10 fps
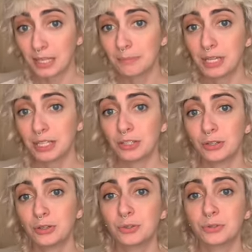Littman,
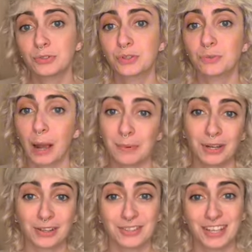whose
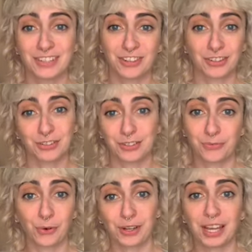rapid-onset gender
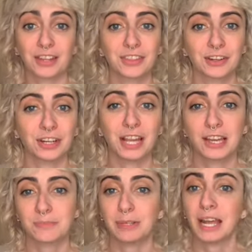dysphoria theory
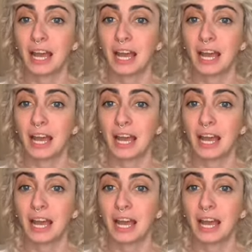has been